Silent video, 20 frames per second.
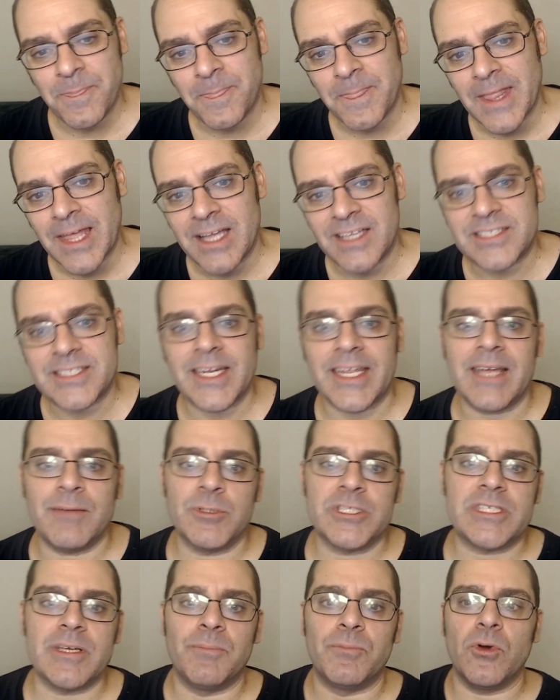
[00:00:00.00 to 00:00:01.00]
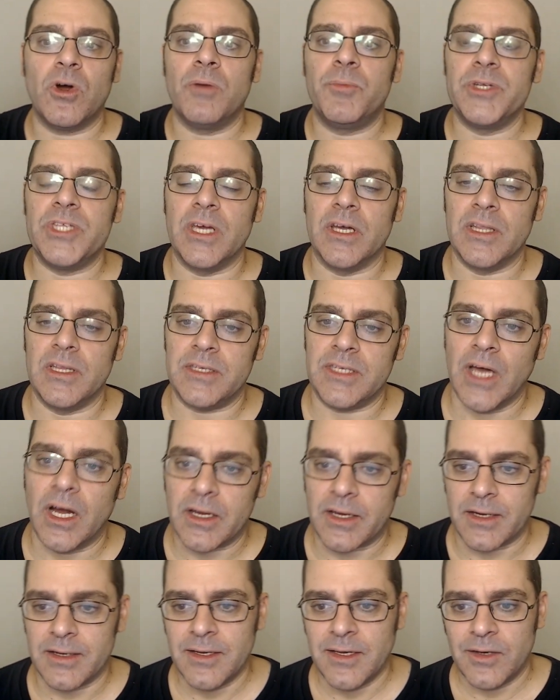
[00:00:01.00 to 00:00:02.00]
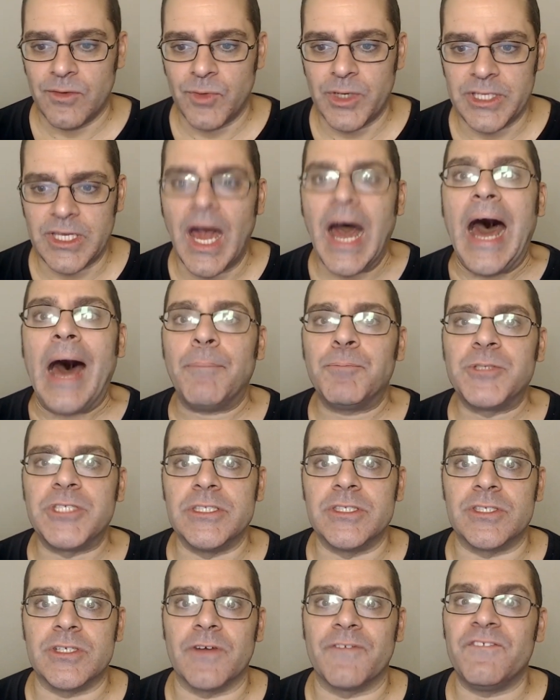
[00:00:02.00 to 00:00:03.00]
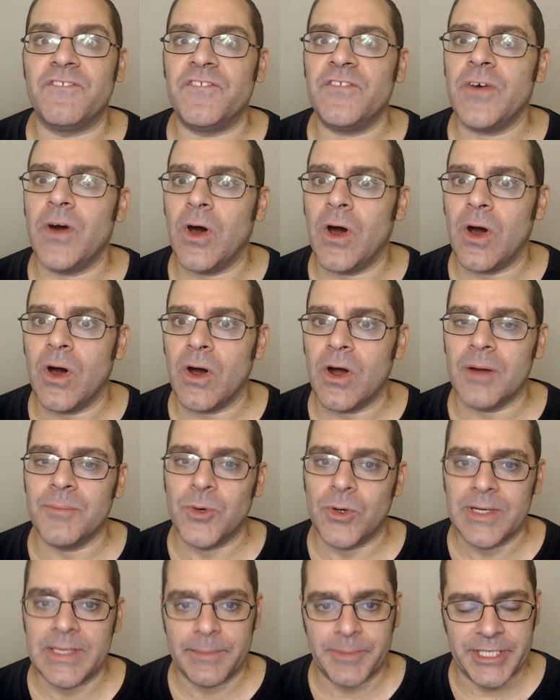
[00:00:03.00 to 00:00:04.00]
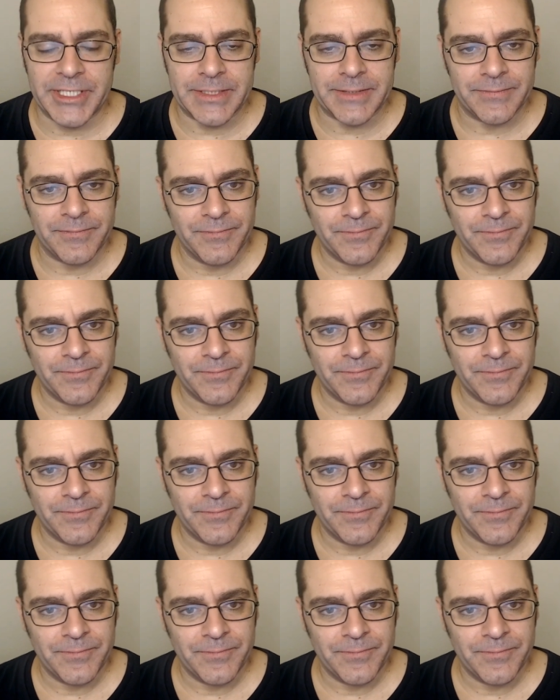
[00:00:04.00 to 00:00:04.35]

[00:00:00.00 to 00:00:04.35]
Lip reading: Instead of getting with some broad when you're younger, when your options are far more limited.